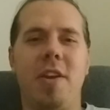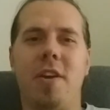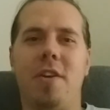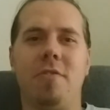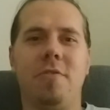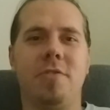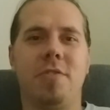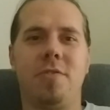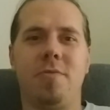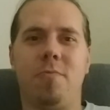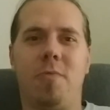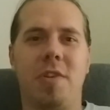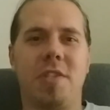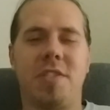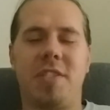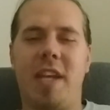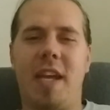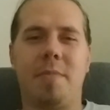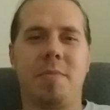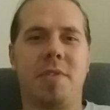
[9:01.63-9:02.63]
knows what
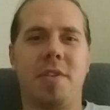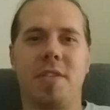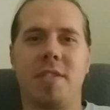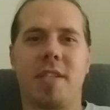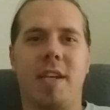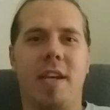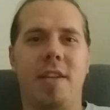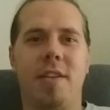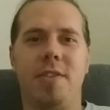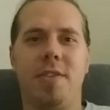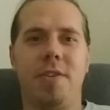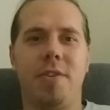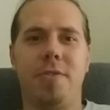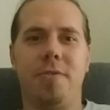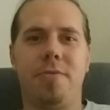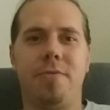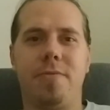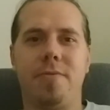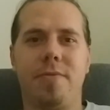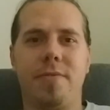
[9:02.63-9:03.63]
Samsung's gonna
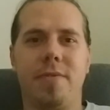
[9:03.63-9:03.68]
do.